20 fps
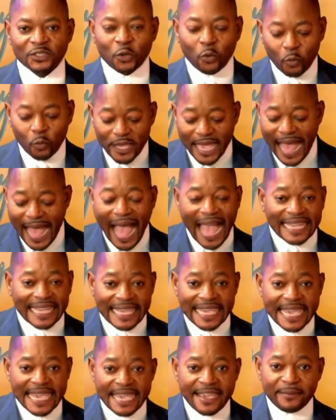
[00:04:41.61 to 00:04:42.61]
We are
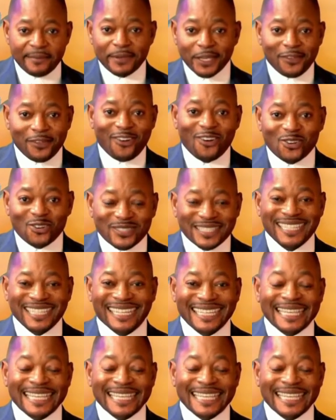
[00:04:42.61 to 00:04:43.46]
here because